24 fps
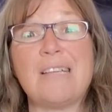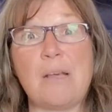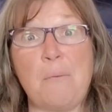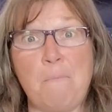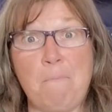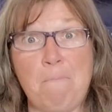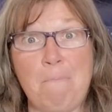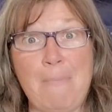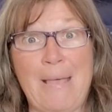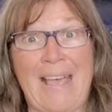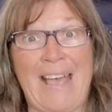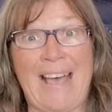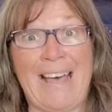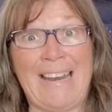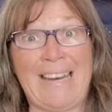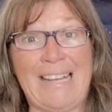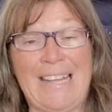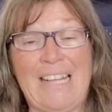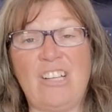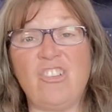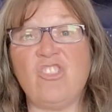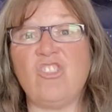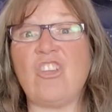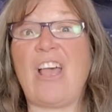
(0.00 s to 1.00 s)
to
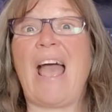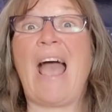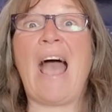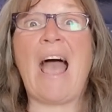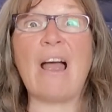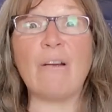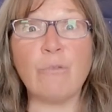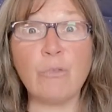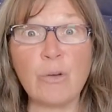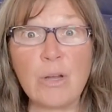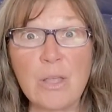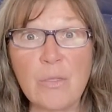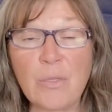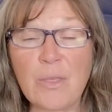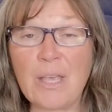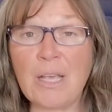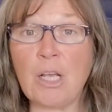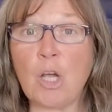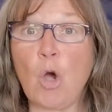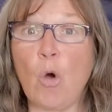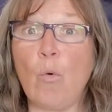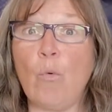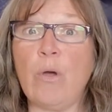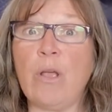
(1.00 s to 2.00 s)
manage
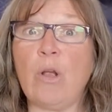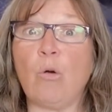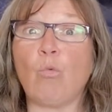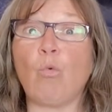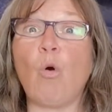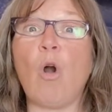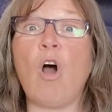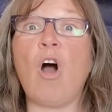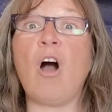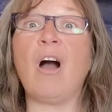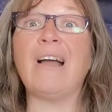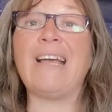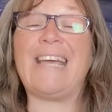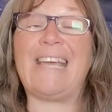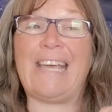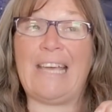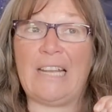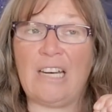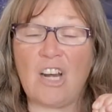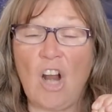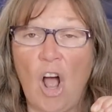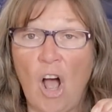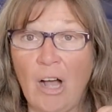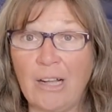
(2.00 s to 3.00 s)
everything going wrong
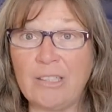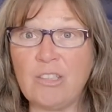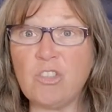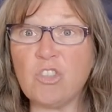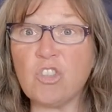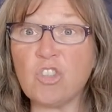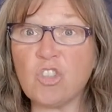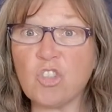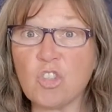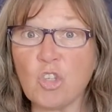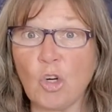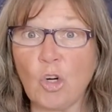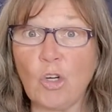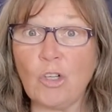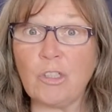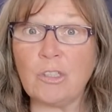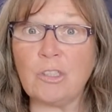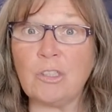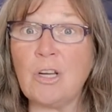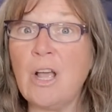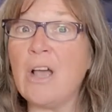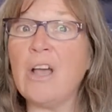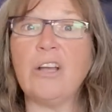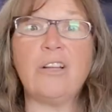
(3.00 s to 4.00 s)
in
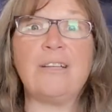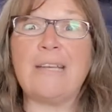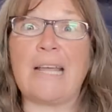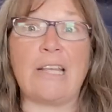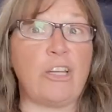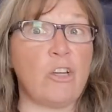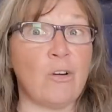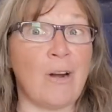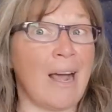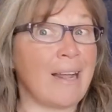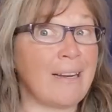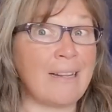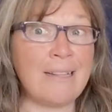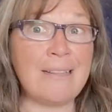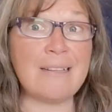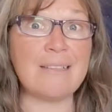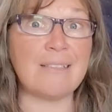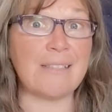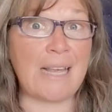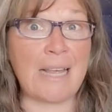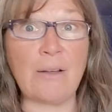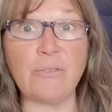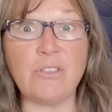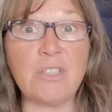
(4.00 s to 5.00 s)
uncertain, you're not in
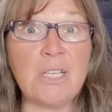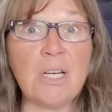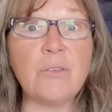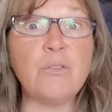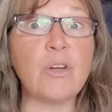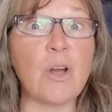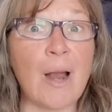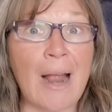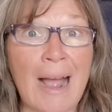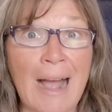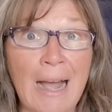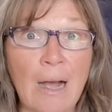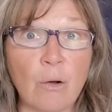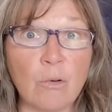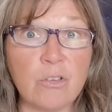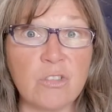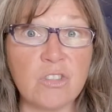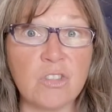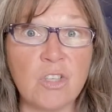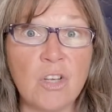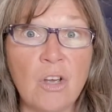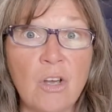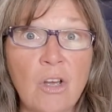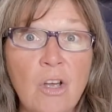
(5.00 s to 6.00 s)
the safety of your
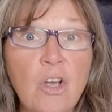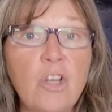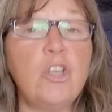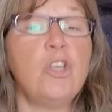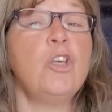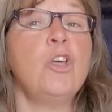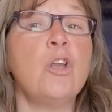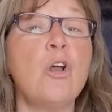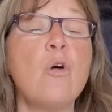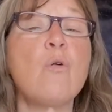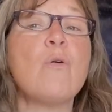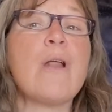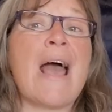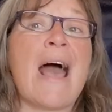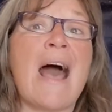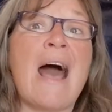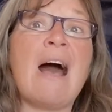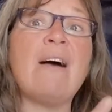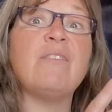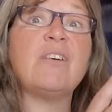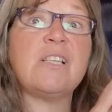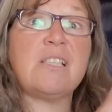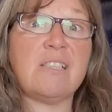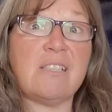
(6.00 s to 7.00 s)
house. You don't
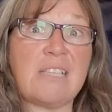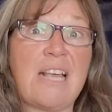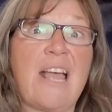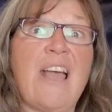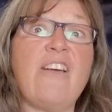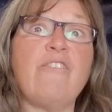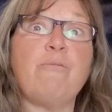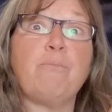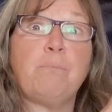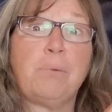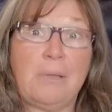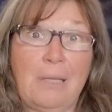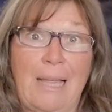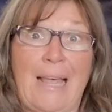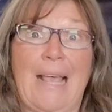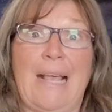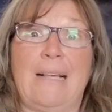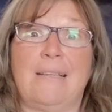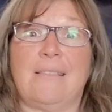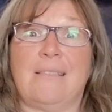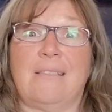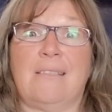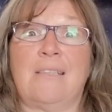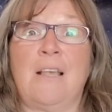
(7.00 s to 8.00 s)
have a safe
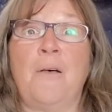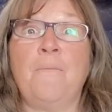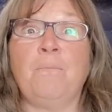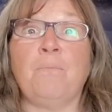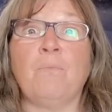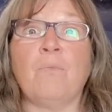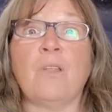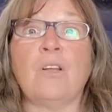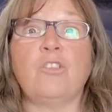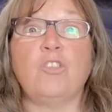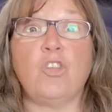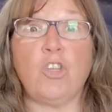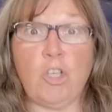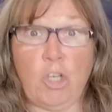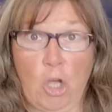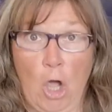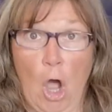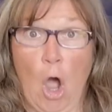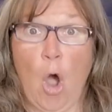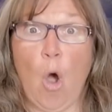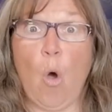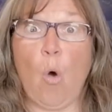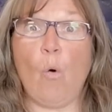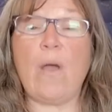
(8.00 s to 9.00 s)
place to
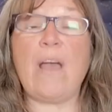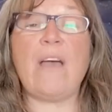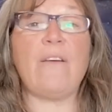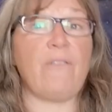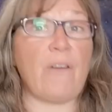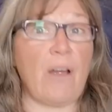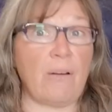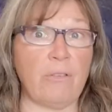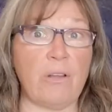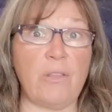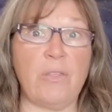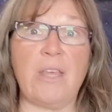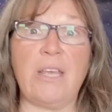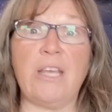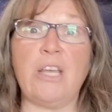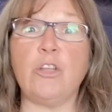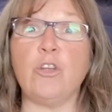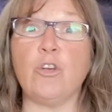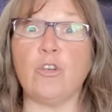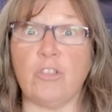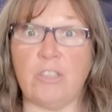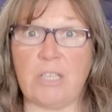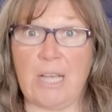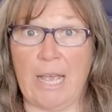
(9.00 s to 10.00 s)
go if everything
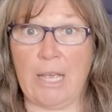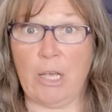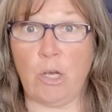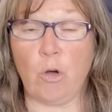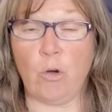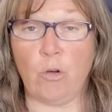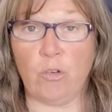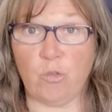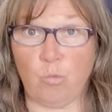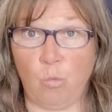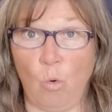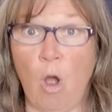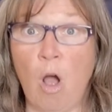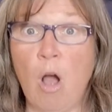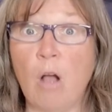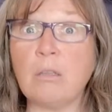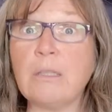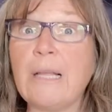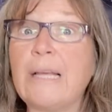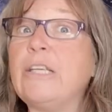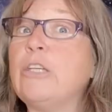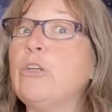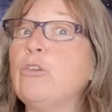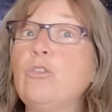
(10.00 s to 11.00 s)
in your day goes
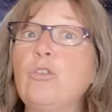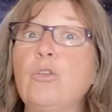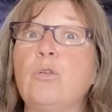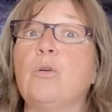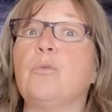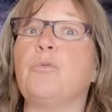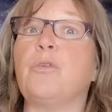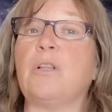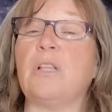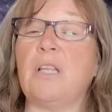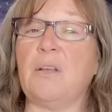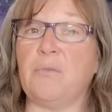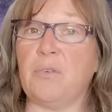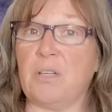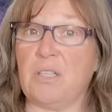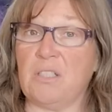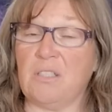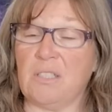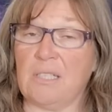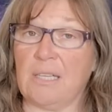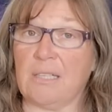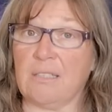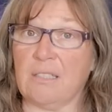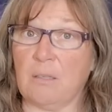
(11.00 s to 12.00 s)
wrong, like you do if you live in
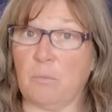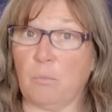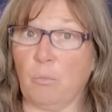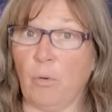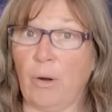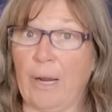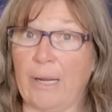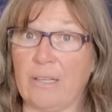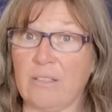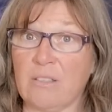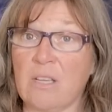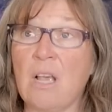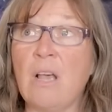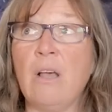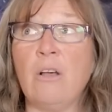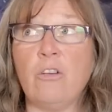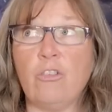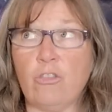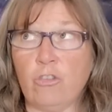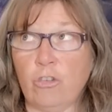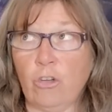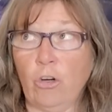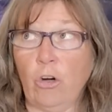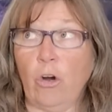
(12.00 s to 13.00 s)
a sticks and bricks.
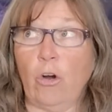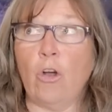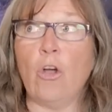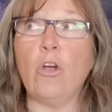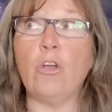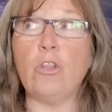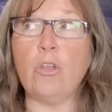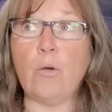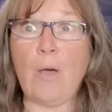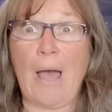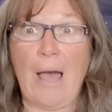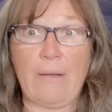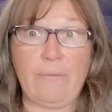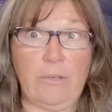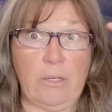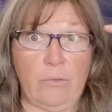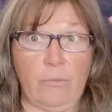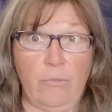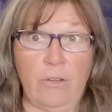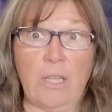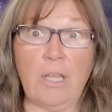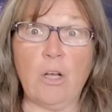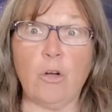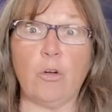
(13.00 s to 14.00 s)
Sure, you have
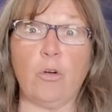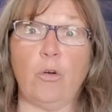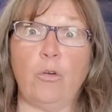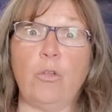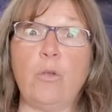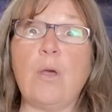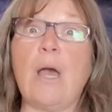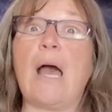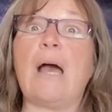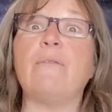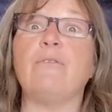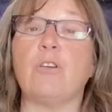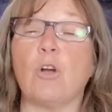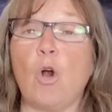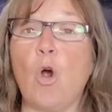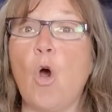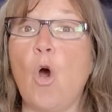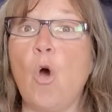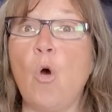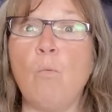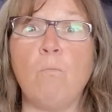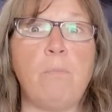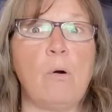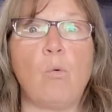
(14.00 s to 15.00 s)
your vehicle, you have your
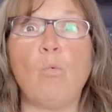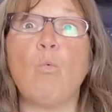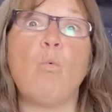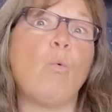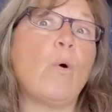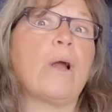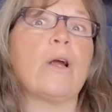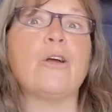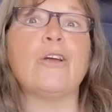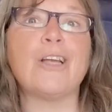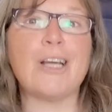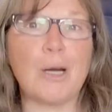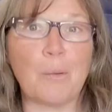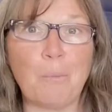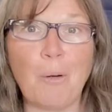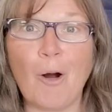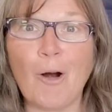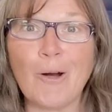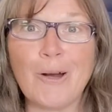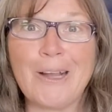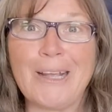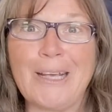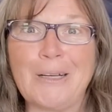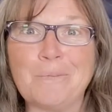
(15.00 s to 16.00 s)
home, but where are you going to
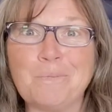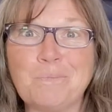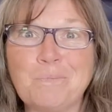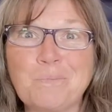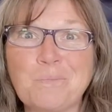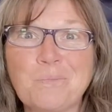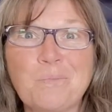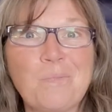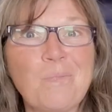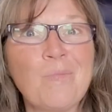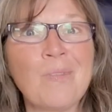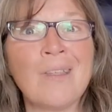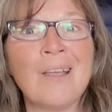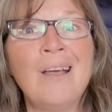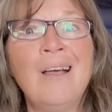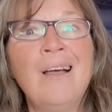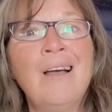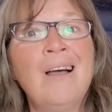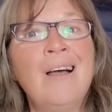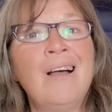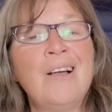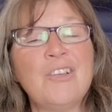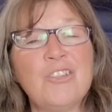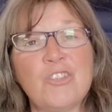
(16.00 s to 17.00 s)
park it?
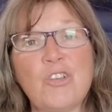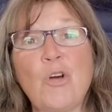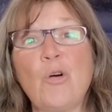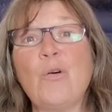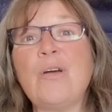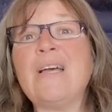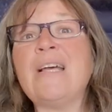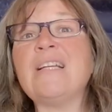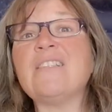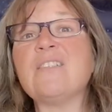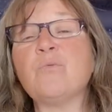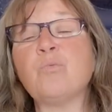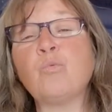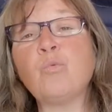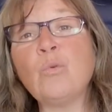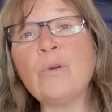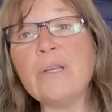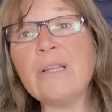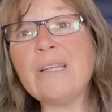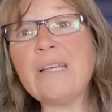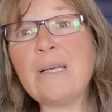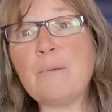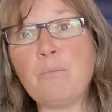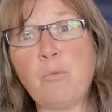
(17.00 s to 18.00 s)
So it's
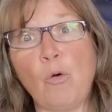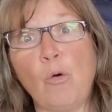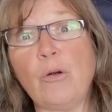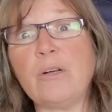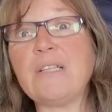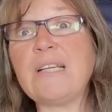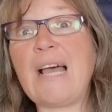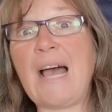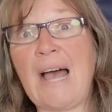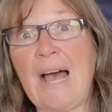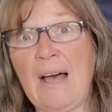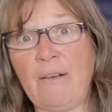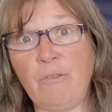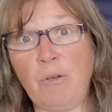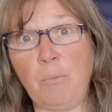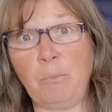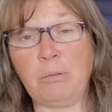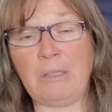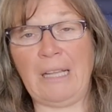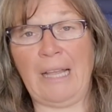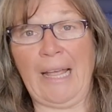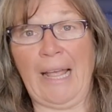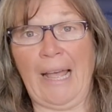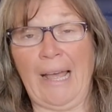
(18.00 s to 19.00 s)
really important to have
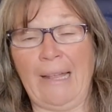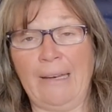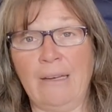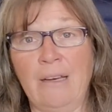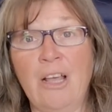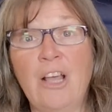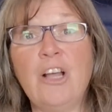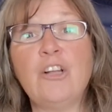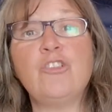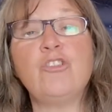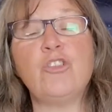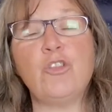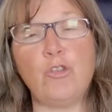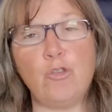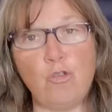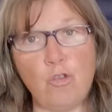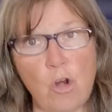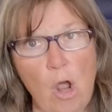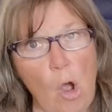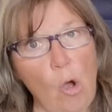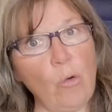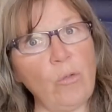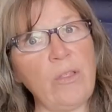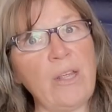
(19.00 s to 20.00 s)
a plan, to
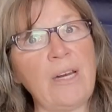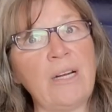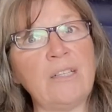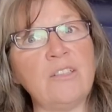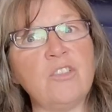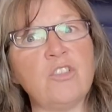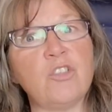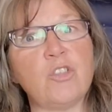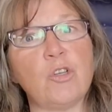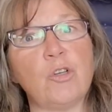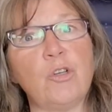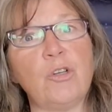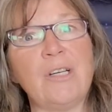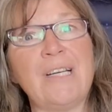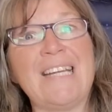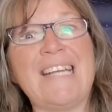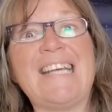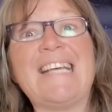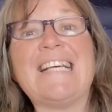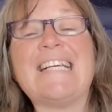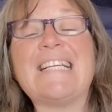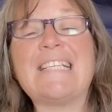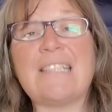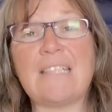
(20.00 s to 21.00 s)
know that
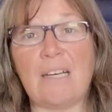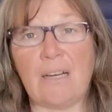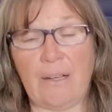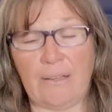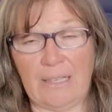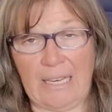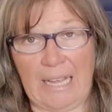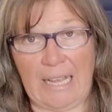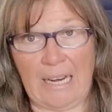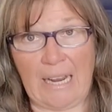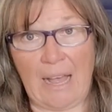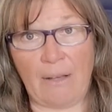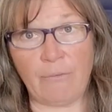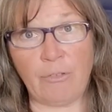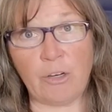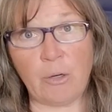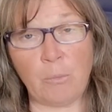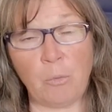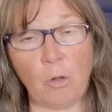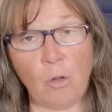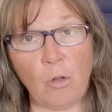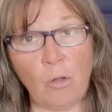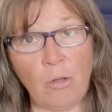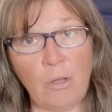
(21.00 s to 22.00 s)
uncertainty is
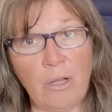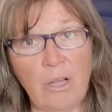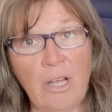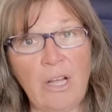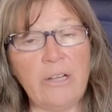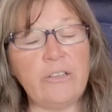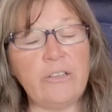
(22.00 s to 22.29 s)
inevitable,